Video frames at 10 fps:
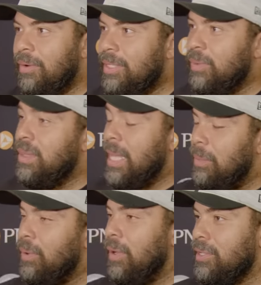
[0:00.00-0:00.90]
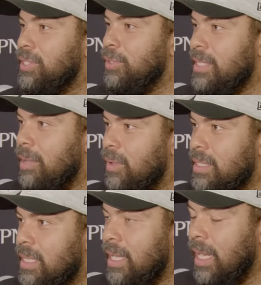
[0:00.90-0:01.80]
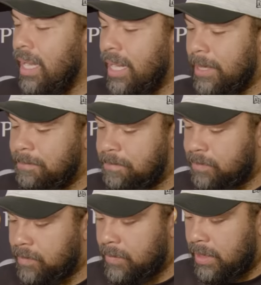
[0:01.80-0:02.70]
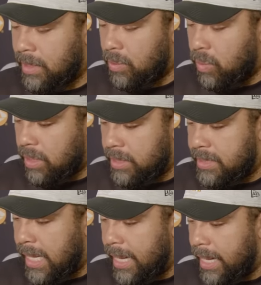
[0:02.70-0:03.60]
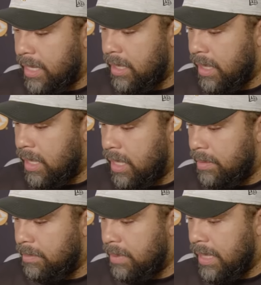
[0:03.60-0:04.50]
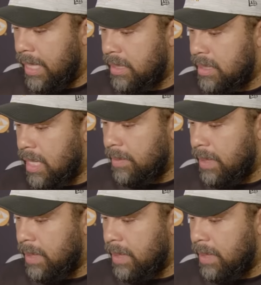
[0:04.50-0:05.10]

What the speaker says: Then we went on Tuesday, went to Woodlands High, and got to talk